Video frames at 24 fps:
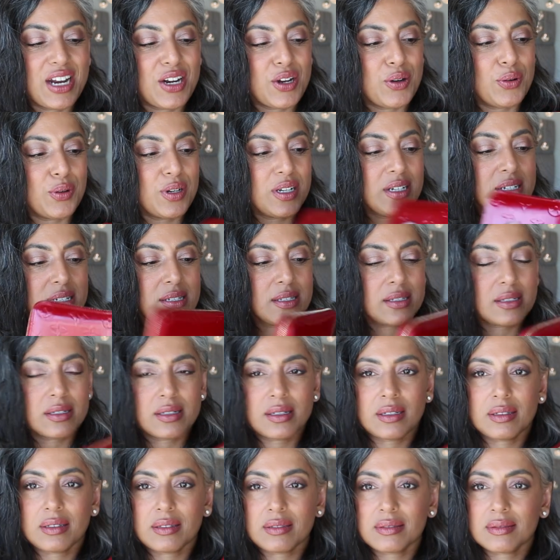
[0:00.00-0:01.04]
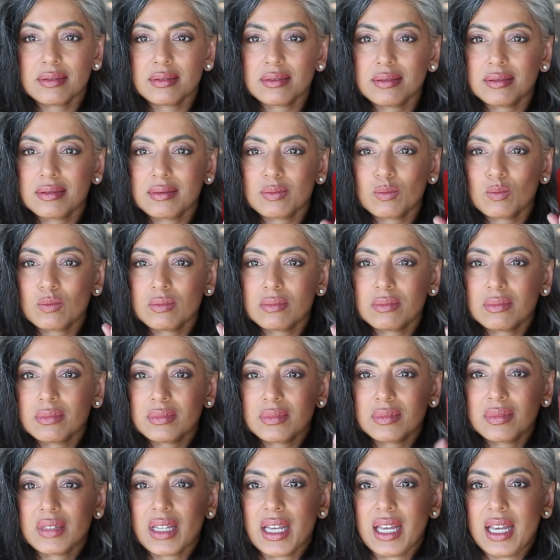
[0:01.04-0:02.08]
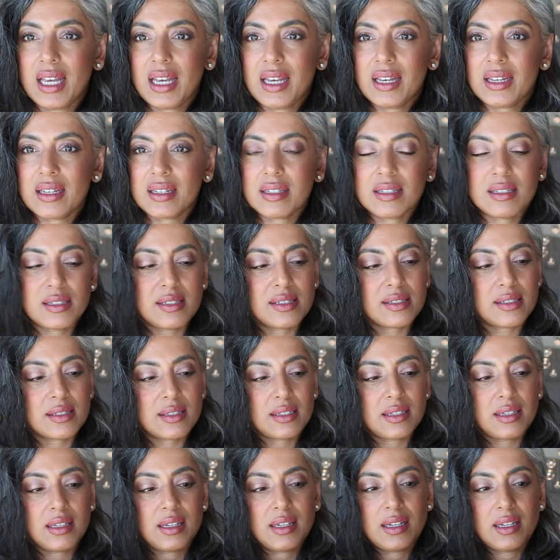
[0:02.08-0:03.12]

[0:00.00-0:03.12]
noticed is,